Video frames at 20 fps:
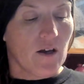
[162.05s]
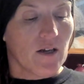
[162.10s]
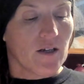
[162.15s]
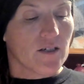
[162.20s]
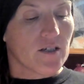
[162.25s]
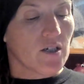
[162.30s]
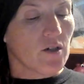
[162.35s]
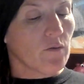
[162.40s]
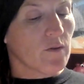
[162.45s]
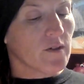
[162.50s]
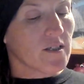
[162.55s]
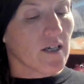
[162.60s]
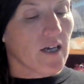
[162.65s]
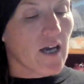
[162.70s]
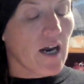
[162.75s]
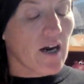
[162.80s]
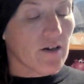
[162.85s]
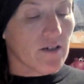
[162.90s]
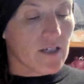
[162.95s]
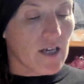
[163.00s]
She was a
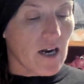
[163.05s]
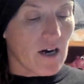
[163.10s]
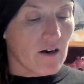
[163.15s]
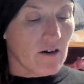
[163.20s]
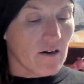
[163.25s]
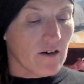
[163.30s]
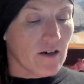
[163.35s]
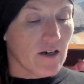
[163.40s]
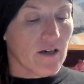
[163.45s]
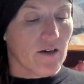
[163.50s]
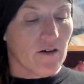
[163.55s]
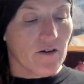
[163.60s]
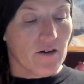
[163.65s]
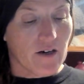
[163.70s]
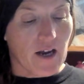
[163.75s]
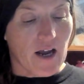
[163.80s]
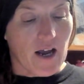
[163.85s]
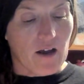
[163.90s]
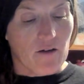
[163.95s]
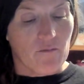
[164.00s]
caretaker in her
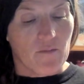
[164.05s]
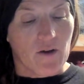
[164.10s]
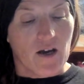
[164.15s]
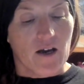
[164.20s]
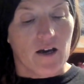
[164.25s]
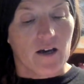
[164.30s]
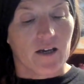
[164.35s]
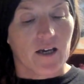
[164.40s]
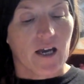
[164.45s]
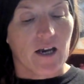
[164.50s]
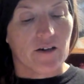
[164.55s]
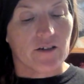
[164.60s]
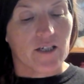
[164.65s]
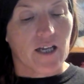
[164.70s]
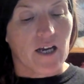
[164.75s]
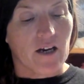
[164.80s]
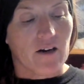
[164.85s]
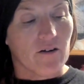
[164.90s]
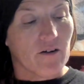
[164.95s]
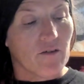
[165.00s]
game, a
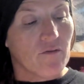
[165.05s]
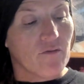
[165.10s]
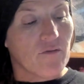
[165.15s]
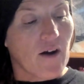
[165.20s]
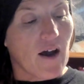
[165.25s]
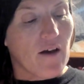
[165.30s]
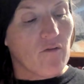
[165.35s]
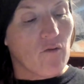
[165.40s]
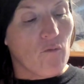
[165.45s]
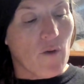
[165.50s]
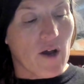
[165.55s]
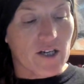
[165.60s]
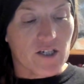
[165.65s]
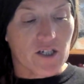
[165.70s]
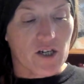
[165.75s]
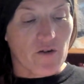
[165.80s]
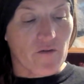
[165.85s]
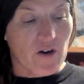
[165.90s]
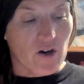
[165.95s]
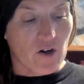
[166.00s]
caretaker of 5
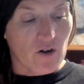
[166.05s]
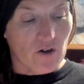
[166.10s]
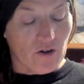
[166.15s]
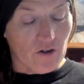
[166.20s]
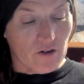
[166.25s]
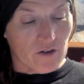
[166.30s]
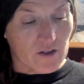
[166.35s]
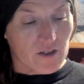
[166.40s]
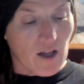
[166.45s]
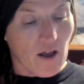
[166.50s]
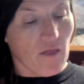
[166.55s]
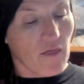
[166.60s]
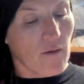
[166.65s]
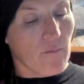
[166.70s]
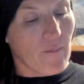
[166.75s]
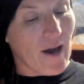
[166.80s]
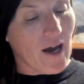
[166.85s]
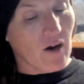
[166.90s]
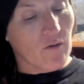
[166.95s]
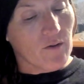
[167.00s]
imaginary girls, the
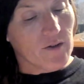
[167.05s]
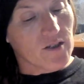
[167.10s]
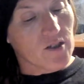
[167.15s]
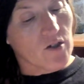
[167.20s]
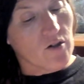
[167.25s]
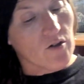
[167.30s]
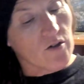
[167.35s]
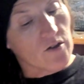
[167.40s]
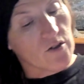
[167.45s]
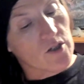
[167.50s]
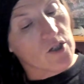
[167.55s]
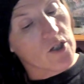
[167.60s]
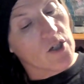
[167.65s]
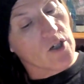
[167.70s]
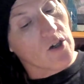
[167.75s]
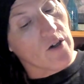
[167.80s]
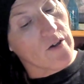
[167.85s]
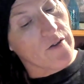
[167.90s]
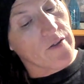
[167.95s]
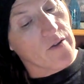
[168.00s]
backwoods girls, she
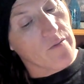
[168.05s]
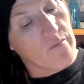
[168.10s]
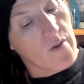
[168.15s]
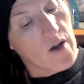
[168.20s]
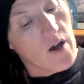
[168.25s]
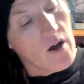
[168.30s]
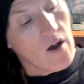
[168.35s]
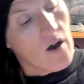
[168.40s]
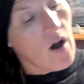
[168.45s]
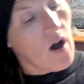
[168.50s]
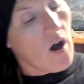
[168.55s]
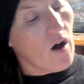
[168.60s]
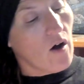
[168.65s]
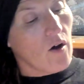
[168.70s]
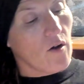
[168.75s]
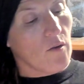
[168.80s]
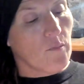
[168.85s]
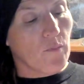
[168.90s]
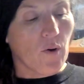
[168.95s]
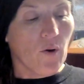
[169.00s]
called them,
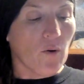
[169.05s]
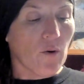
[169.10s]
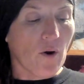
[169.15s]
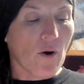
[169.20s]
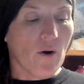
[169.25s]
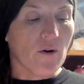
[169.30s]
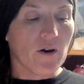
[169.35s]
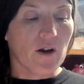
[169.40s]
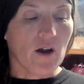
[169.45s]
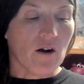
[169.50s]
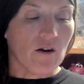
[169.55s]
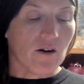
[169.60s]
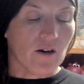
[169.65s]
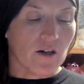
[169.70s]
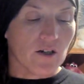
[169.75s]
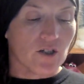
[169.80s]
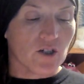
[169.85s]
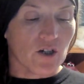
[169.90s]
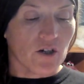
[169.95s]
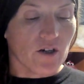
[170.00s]
all poorer,
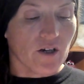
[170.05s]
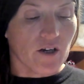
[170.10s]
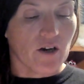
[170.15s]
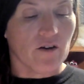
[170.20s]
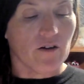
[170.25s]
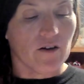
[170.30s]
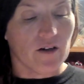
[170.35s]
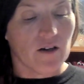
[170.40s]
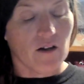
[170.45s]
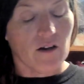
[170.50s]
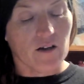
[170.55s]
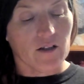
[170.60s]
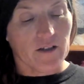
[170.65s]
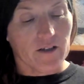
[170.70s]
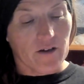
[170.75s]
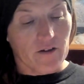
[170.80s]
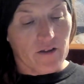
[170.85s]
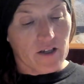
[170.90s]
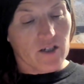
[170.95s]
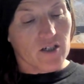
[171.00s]
younger, dirtier, and
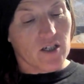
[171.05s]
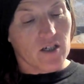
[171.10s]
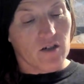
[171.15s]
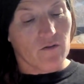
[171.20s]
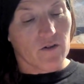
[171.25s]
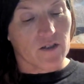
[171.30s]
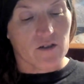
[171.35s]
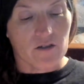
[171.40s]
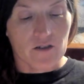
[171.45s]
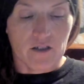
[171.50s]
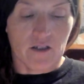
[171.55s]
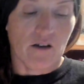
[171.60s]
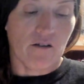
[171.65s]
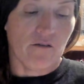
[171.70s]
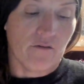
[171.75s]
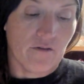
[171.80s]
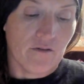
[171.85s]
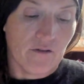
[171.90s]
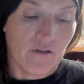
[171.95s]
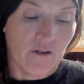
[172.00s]
uglier than she was
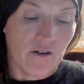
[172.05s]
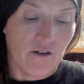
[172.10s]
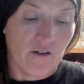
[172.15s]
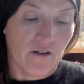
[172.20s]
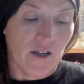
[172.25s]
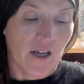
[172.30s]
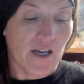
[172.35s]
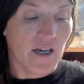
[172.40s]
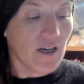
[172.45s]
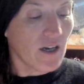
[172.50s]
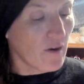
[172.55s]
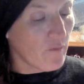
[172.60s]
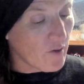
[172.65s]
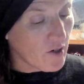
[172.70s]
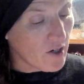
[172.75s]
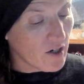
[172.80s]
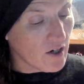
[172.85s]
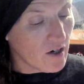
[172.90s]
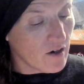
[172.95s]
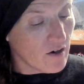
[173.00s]
herself, and
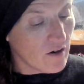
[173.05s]
dumber.